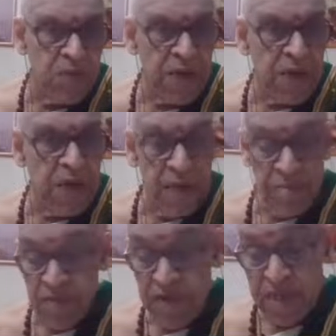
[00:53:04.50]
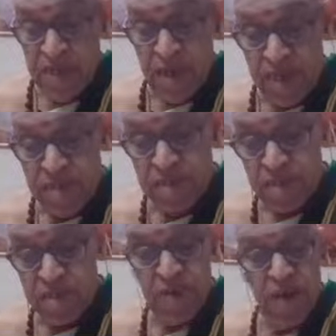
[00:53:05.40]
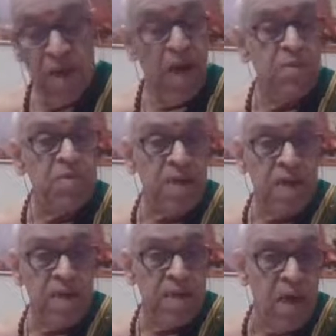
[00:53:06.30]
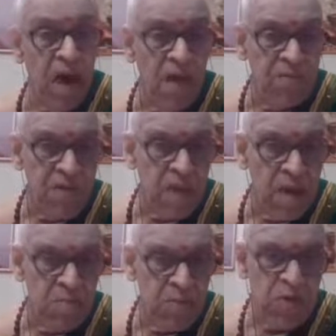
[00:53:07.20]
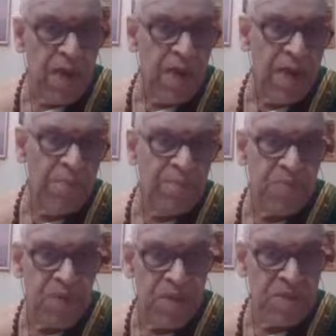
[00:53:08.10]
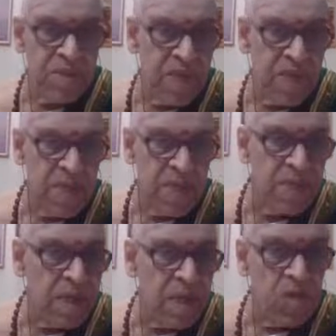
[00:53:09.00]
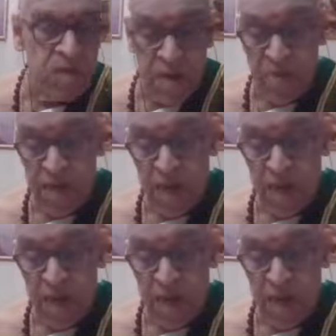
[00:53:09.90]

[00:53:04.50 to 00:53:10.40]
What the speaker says: Purim. Veda says this. Amritena Avritam Purim. The city is surrounded by